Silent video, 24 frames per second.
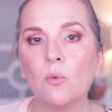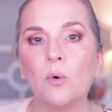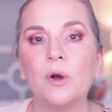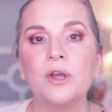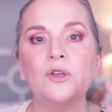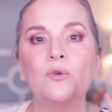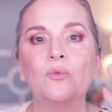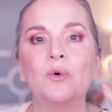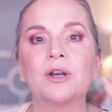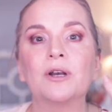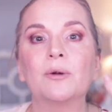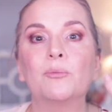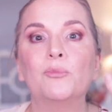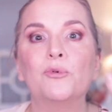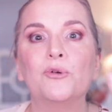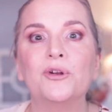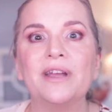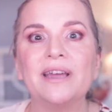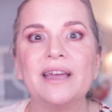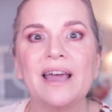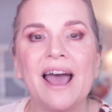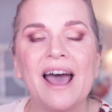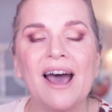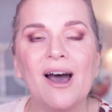what you want to
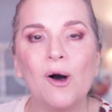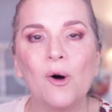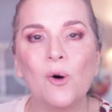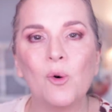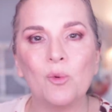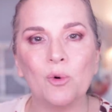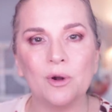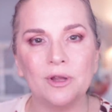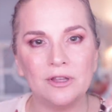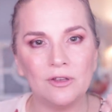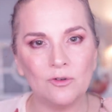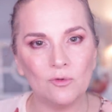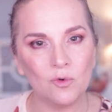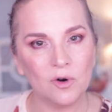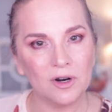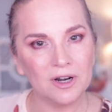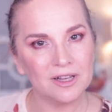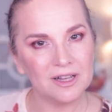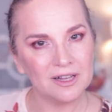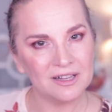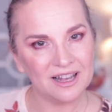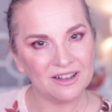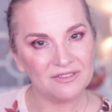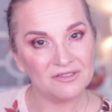bring out, what you
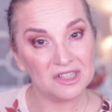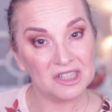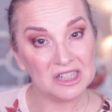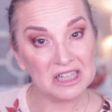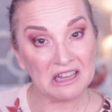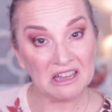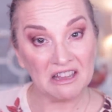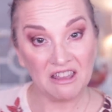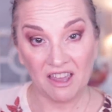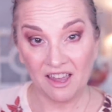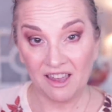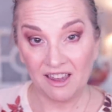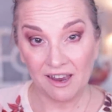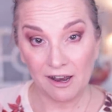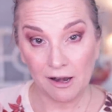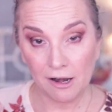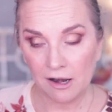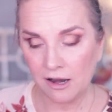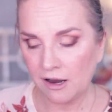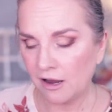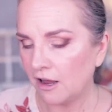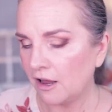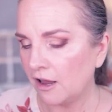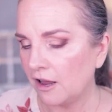want to have sink
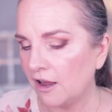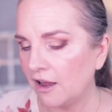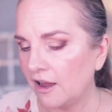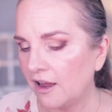in.